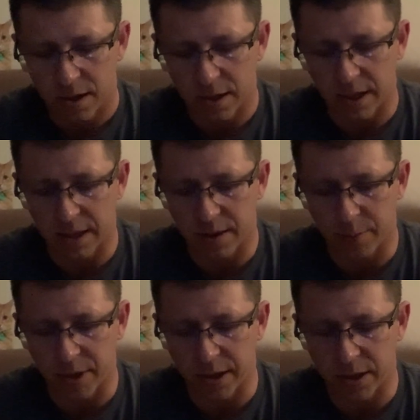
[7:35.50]
you hit the
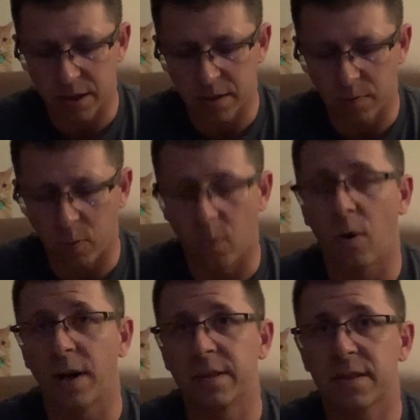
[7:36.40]
button
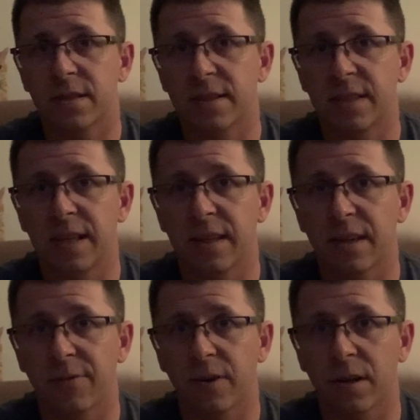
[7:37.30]
once to see the
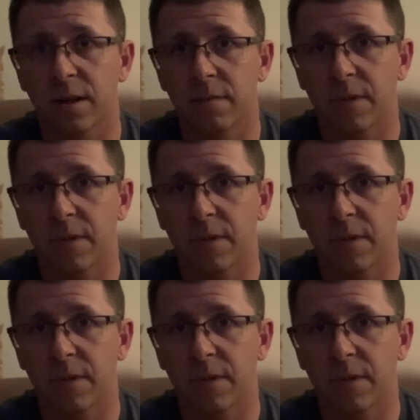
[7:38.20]
different